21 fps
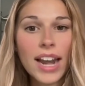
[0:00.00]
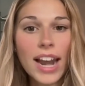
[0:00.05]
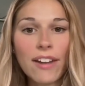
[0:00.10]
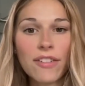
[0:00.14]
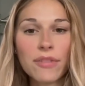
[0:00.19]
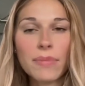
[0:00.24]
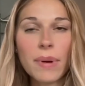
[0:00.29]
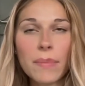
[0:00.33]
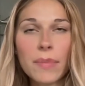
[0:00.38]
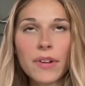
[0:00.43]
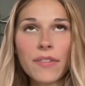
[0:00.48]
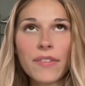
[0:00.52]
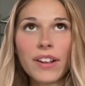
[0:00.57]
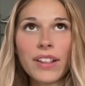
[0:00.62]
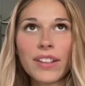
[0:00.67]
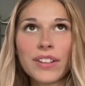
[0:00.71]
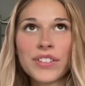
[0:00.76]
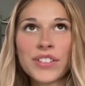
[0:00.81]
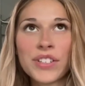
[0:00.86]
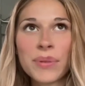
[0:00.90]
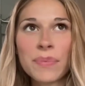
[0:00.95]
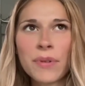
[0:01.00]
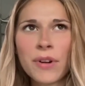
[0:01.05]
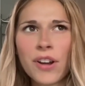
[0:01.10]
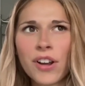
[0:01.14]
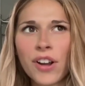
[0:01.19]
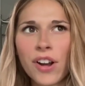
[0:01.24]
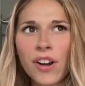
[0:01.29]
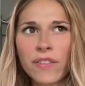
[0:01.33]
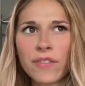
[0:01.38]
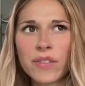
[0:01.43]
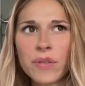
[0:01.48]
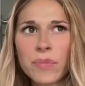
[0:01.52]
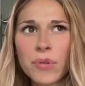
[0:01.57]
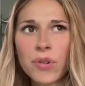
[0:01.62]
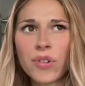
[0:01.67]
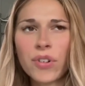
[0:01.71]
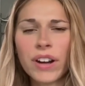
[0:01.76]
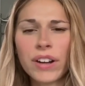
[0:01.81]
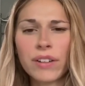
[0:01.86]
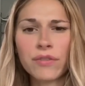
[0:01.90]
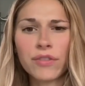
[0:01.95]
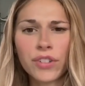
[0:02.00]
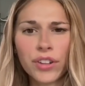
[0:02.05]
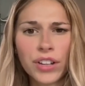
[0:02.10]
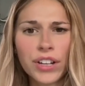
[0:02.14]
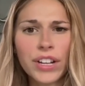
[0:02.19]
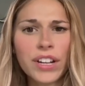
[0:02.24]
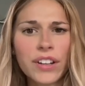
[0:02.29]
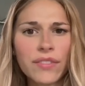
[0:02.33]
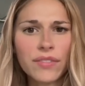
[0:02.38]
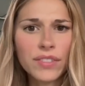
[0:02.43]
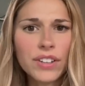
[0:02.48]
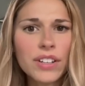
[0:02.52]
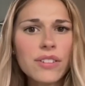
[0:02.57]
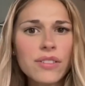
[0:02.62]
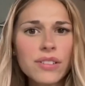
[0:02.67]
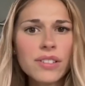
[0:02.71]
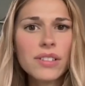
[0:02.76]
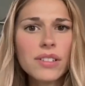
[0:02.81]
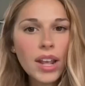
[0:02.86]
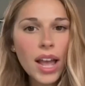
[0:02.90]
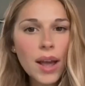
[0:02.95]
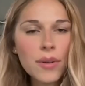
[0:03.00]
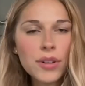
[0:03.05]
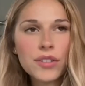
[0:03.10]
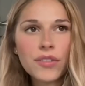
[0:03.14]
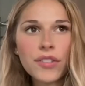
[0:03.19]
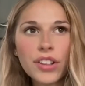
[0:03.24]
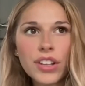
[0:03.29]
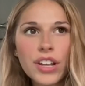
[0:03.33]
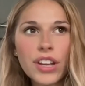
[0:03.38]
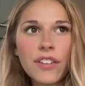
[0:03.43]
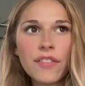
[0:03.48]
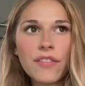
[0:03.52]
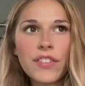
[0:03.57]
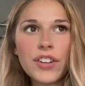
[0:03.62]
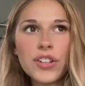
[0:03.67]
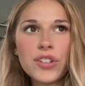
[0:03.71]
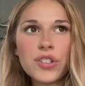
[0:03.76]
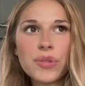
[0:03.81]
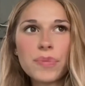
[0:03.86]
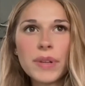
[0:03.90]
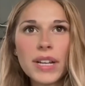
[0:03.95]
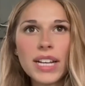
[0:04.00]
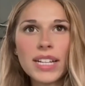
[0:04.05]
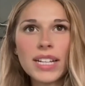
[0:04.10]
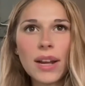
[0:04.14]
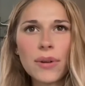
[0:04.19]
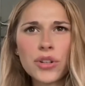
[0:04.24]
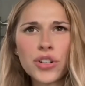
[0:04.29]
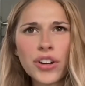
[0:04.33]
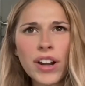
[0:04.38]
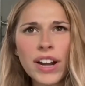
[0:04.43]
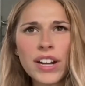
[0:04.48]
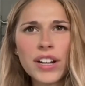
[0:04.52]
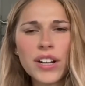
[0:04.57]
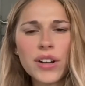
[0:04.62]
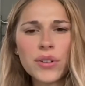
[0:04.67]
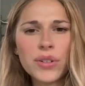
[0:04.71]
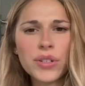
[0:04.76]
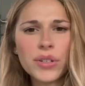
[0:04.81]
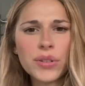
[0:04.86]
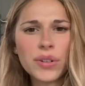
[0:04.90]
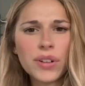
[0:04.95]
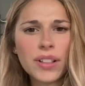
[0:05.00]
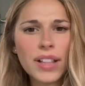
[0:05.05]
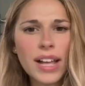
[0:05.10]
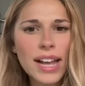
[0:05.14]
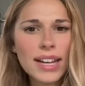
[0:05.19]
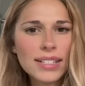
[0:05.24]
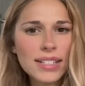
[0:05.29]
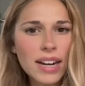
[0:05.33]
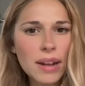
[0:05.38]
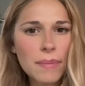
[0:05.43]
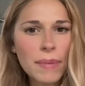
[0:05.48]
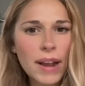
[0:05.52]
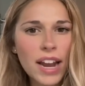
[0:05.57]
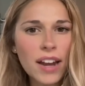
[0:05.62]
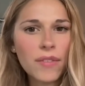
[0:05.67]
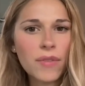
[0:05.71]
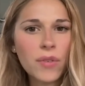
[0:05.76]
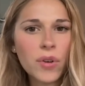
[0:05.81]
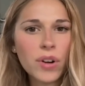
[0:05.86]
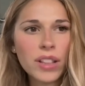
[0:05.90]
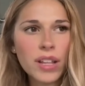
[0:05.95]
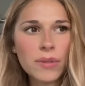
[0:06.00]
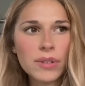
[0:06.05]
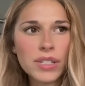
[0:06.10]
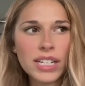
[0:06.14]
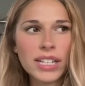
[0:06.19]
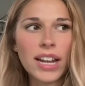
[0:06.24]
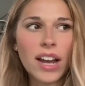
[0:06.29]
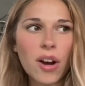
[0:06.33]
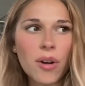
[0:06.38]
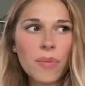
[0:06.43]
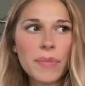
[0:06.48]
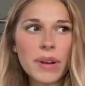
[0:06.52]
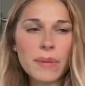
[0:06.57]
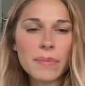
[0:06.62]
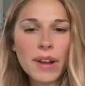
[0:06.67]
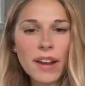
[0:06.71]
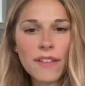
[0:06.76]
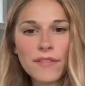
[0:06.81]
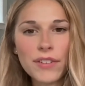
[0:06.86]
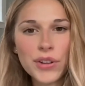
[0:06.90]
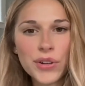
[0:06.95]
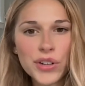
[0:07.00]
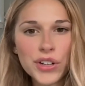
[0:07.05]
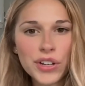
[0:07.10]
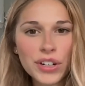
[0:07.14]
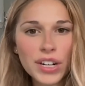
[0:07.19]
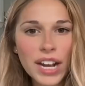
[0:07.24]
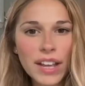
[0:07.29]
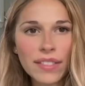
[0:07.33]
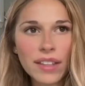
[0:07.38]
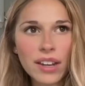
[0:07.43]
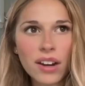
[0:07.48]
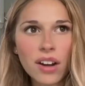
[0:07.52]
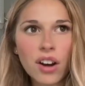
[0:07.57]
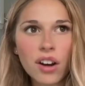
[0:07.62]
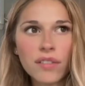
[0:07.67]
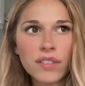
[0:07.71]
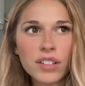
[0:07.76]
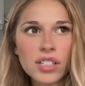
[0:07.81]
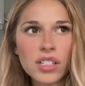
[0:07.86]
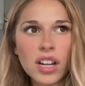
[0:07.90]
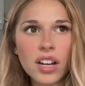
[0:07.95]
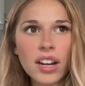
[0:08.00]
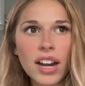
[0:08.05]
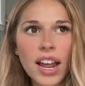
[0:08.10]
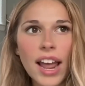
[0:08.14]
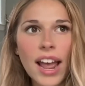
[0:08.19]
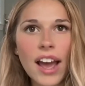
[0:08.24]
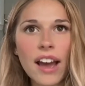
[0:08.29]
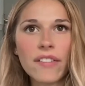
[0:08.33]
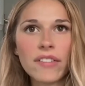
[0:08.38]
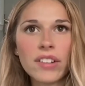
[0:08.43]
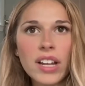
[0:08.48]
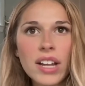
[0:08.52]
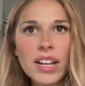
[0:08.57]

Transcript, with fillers: And I remember feeling super uncomfortable and really confused. I was really confused because I was trying to go to a class that I paid for that was going to help me in my future, and then all of a sudden I have